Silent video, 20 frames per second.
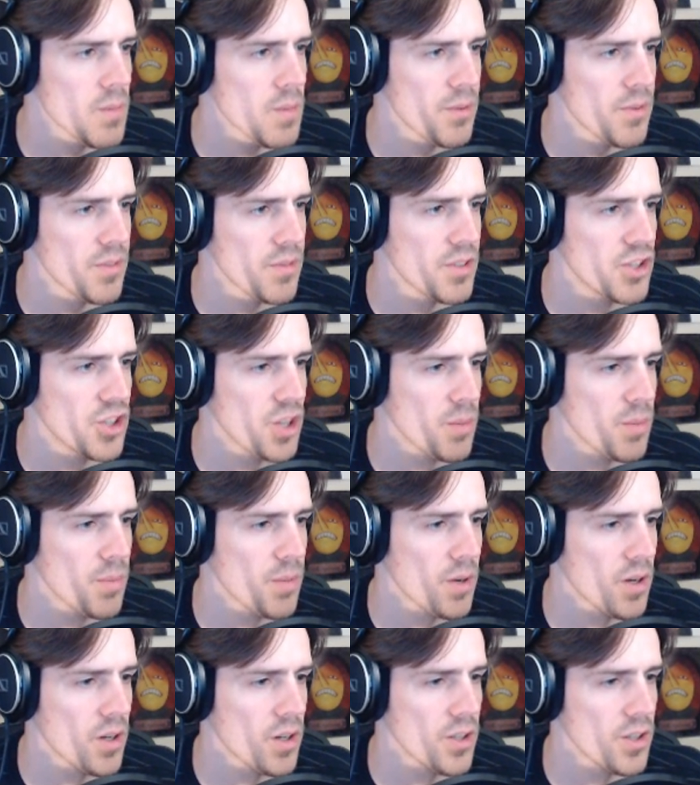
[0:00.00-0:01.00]
I have to
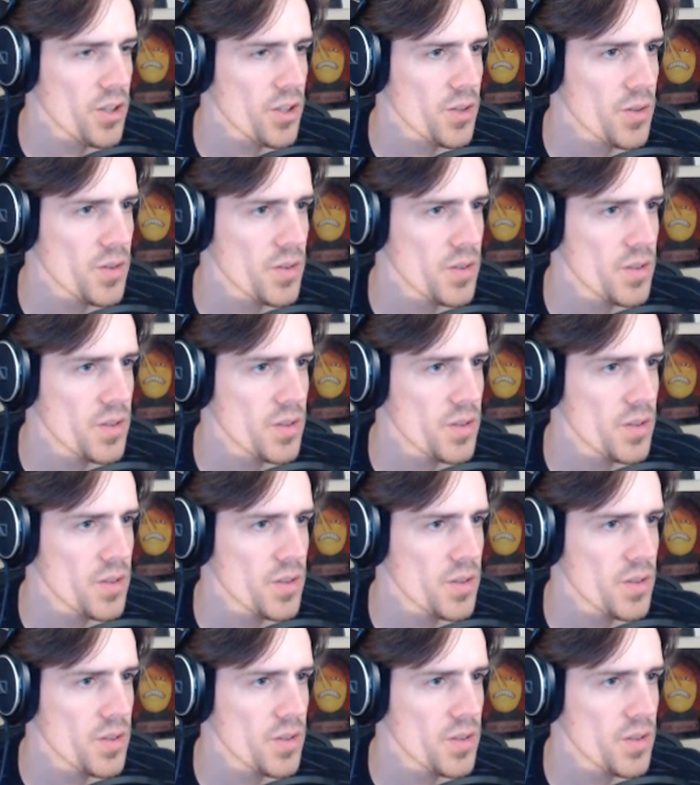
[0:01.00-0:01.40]
jump on you.